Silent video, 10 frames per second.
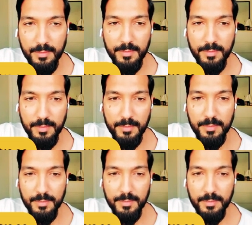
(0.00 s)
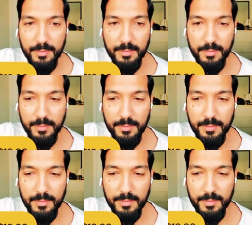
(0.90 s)

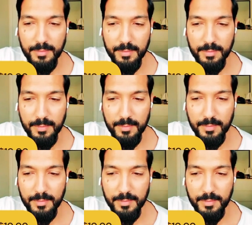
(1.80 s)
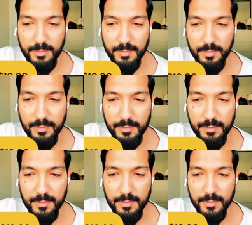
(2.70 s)

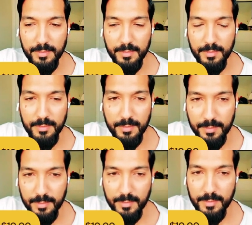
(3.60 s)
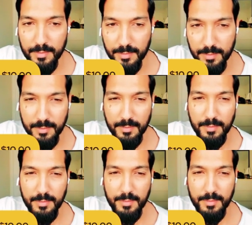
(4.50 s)
No words are spoken by the person on screen.